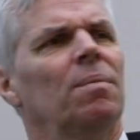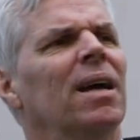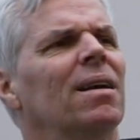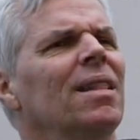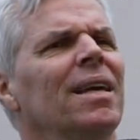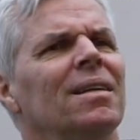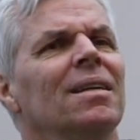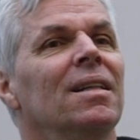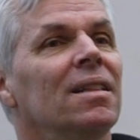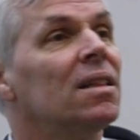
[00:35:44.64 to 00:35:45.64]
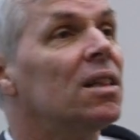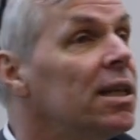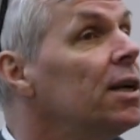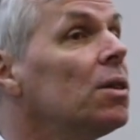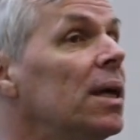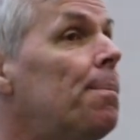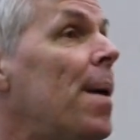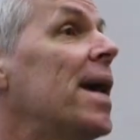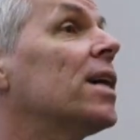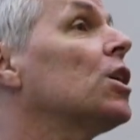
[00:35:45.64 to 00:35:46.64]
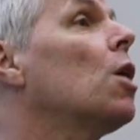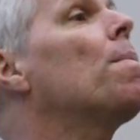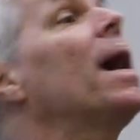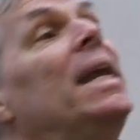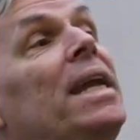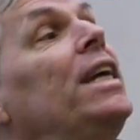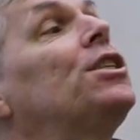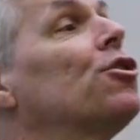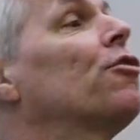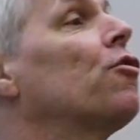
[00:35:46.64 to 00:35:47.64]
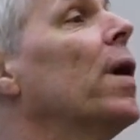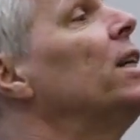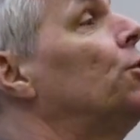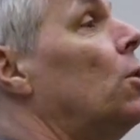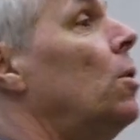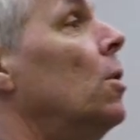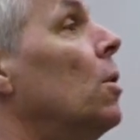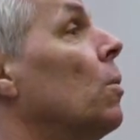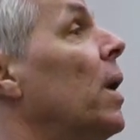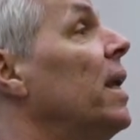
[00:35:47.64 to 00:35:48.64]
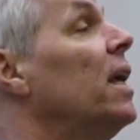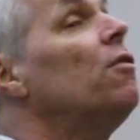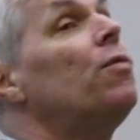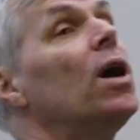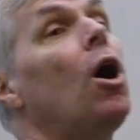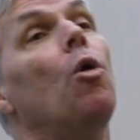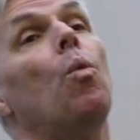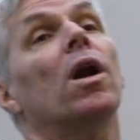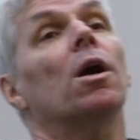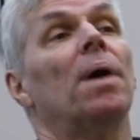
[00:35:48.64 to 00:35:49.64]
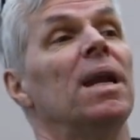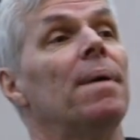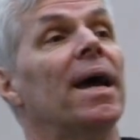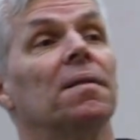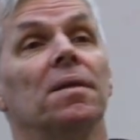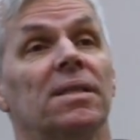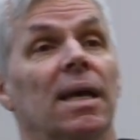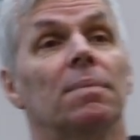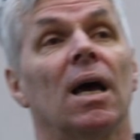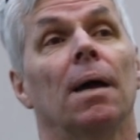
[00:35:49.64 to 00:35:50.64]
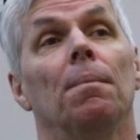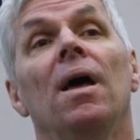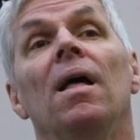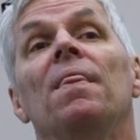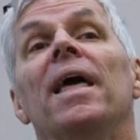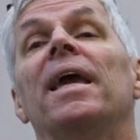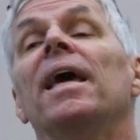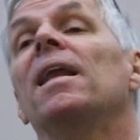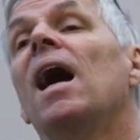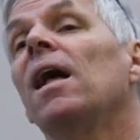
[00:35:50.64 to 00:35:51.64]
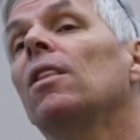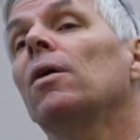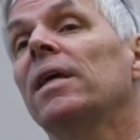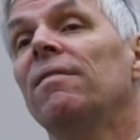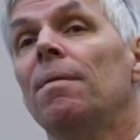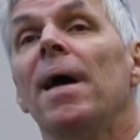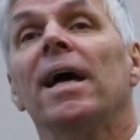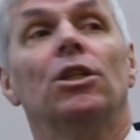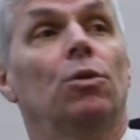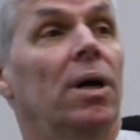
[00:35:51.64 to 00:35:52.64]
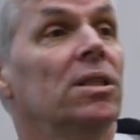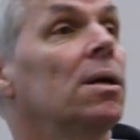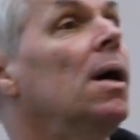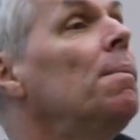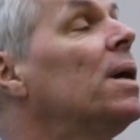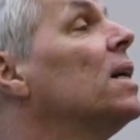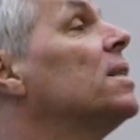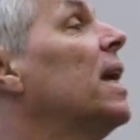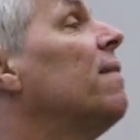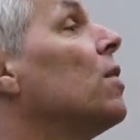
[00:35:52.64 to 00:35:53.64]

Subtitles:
Like clearly banks are by nature fragile. Right? If we all want our money back at the same time, they cannot give it back to us because they've